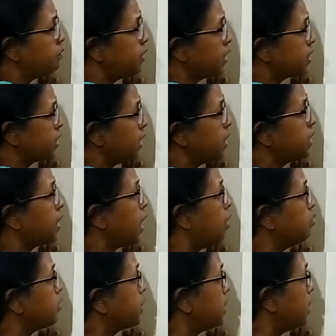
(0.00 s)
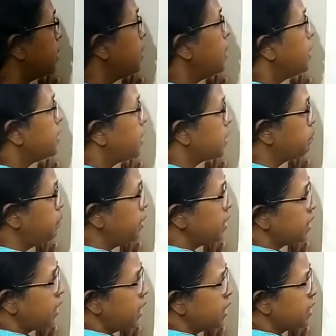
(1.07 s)
of the State Council. That
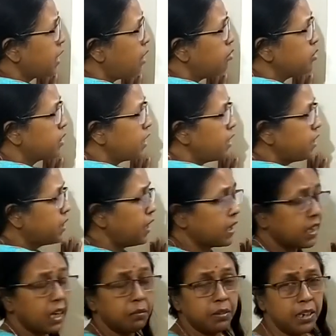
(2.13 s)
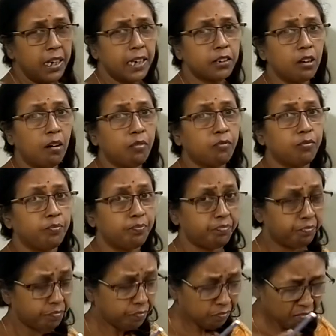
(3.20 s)
means State Council is the cabinet of
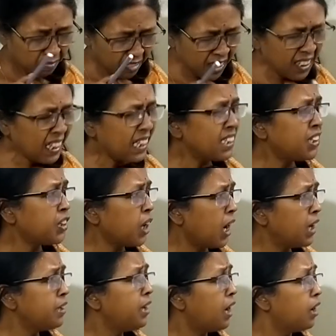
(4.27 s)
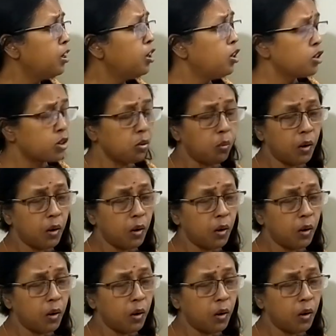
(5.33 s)
China. So